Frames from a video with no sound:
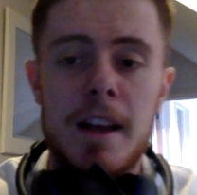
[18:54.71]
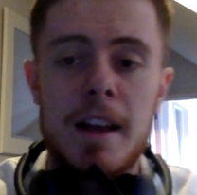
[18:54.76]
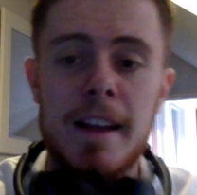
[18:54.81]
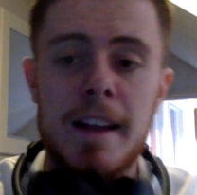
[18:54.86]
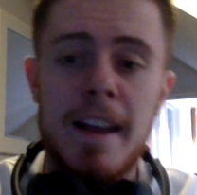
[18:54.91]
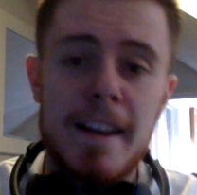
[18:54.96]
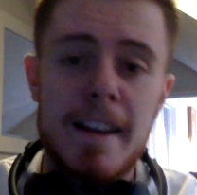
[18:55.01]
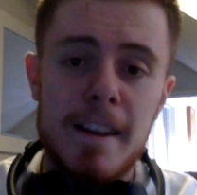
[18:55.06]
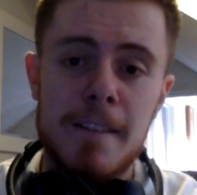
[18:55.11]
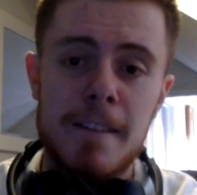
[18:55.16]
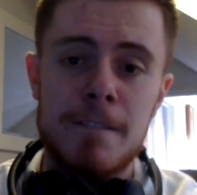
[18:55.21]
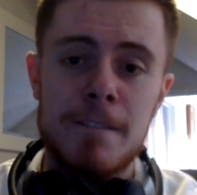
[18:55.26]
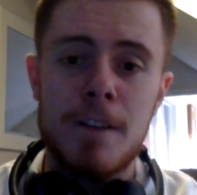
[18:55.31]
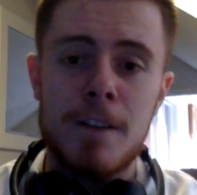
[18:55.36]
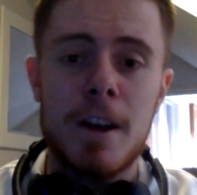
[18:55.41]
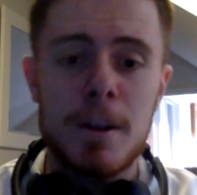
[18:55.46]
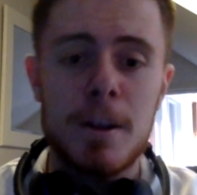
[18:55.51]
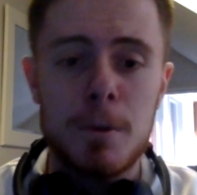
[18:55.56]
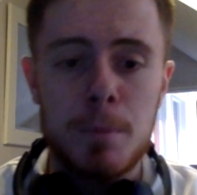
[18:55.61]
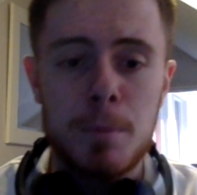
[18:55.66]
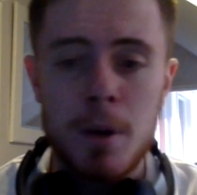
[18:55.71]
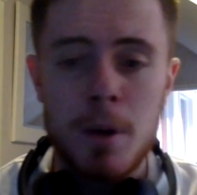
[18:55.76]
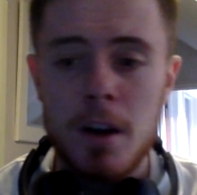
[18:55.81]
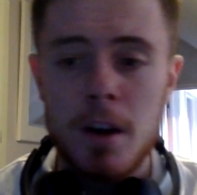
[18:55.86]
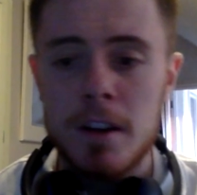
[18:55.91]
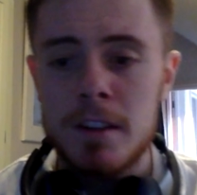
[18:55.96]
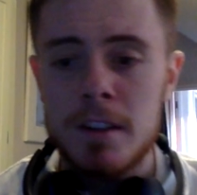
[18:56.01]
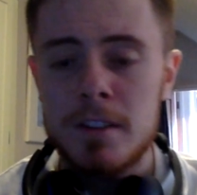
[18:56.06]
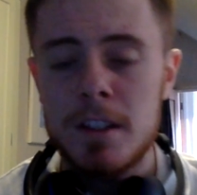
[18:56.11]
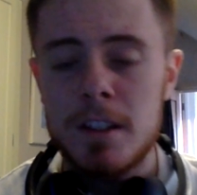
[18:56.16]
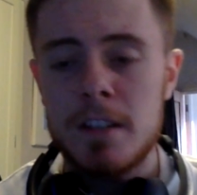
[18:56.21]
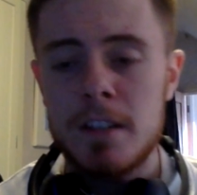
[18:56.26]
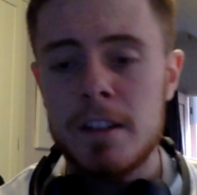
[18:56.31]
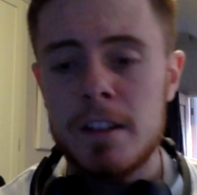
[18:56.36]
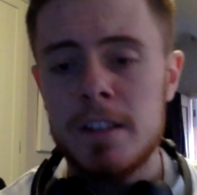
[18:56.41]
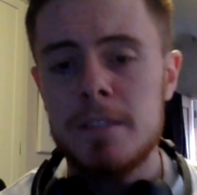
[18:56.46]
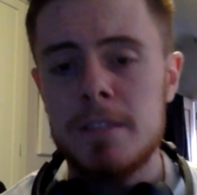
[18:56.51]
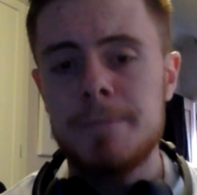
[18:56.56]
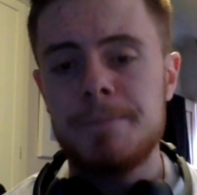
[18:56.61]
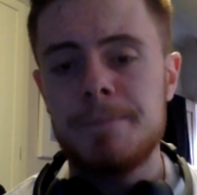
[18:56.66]
Okay, and then the final part of this
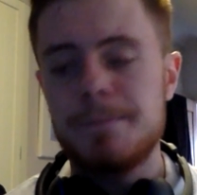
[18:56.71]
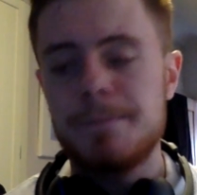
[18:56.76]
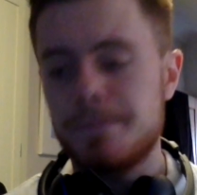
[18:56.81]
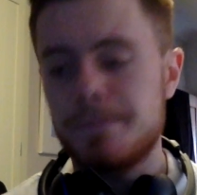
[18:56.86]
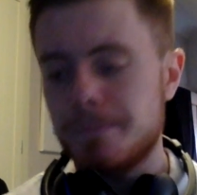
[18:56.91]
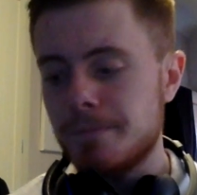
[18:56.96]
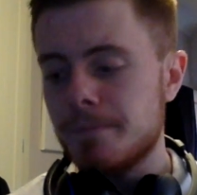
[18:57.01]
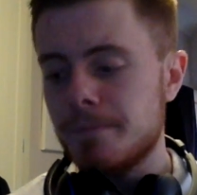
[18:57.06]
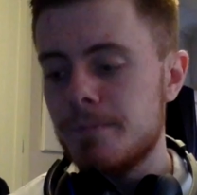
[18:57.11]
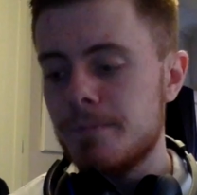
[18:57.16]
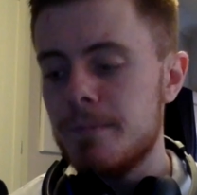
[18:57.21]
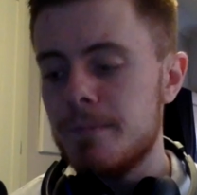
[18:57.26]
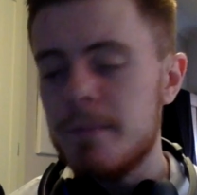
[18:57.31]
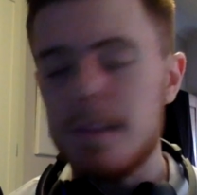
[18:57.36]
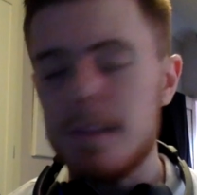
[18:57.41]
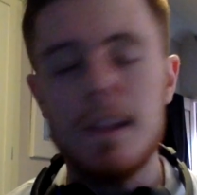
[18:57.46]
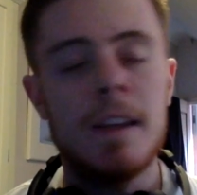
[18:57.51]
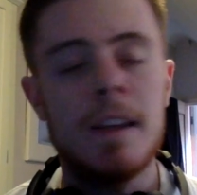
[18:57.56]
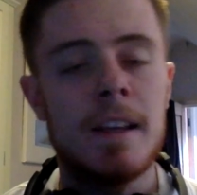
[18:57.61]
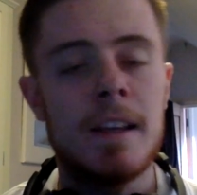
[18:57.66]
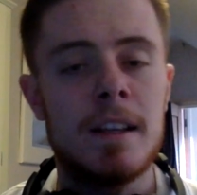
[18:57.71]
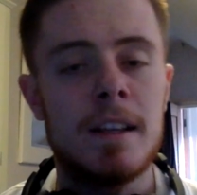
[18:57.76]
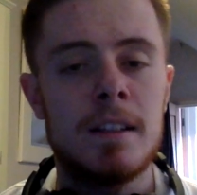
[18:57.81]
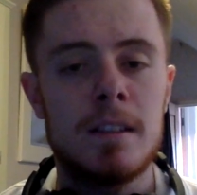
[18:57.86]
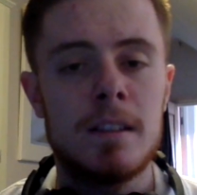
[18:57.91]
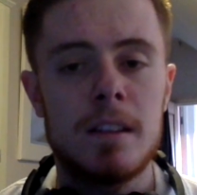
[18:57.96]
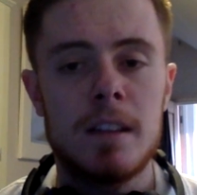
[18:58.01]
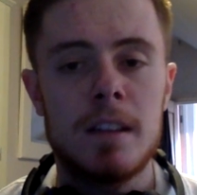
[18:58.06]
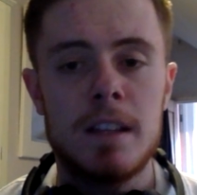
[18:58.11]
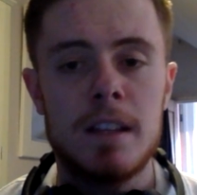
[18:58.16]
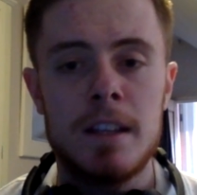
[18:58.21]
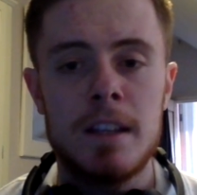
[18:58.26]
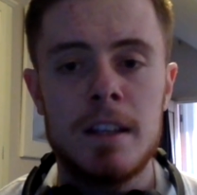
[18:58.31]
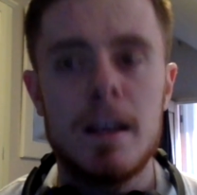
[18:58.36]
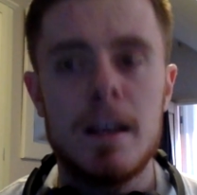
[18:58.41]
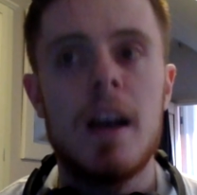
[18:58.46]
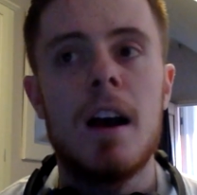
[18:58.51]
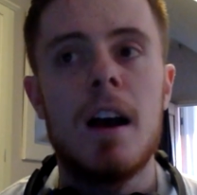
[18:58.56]
series is the